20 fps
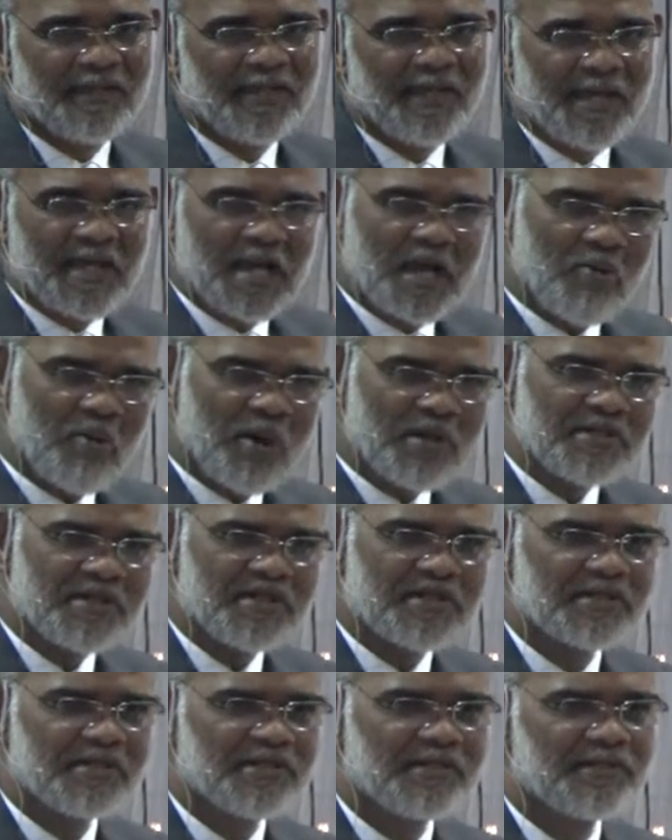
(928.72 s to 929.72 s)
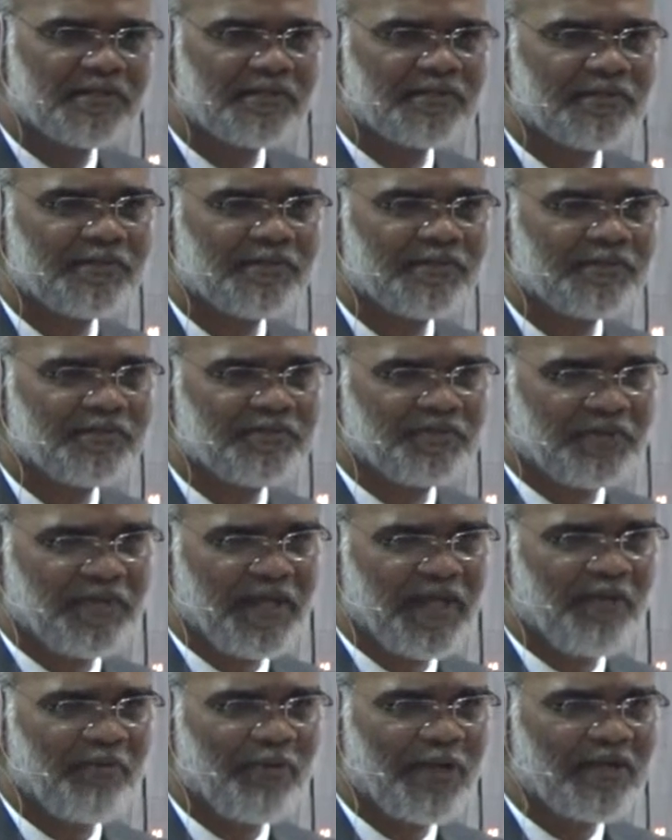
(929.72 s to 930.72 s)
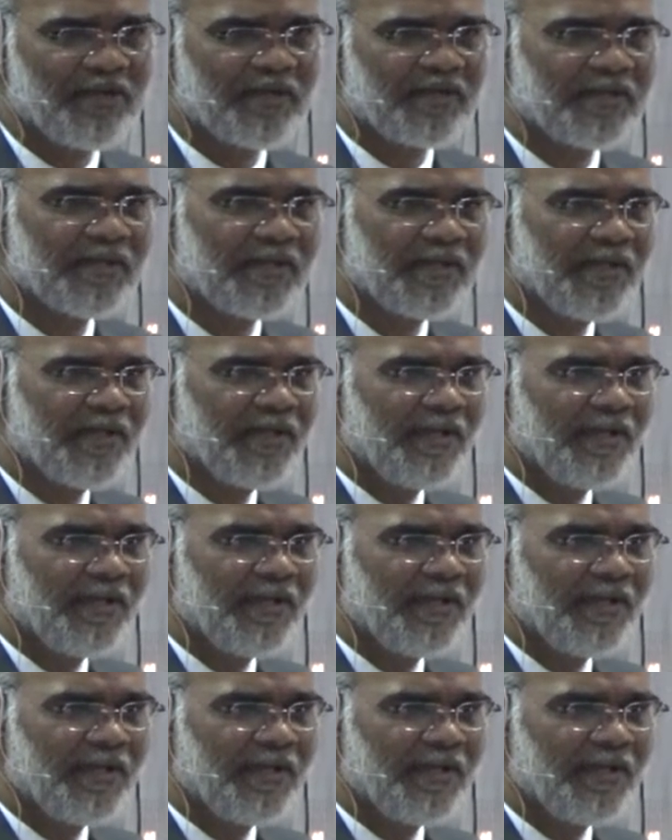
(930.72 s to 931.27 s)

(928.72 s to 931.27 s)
And I wonder today whether